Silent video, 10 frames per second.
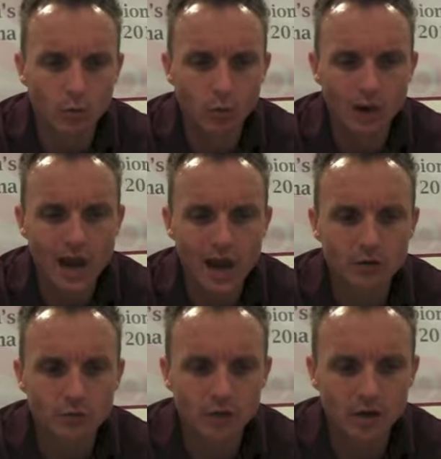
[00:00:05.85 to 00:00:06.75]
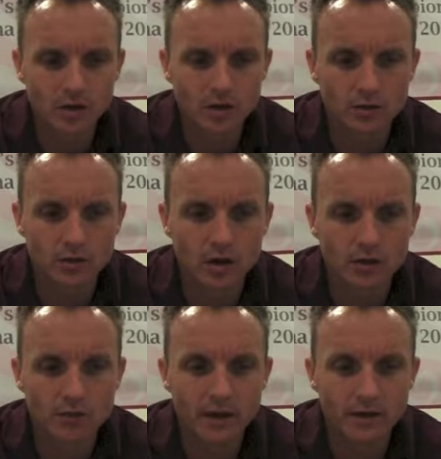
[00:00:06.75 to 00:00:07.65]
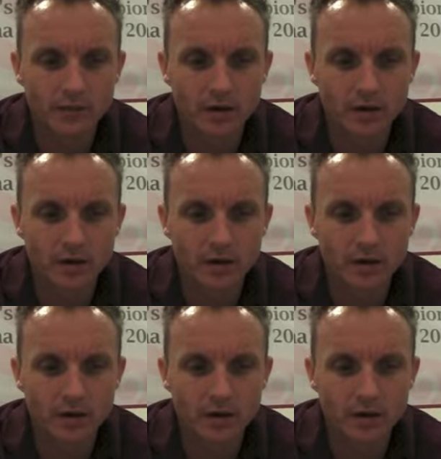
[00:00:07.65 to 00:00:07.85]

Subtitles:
we had opinion that we are better,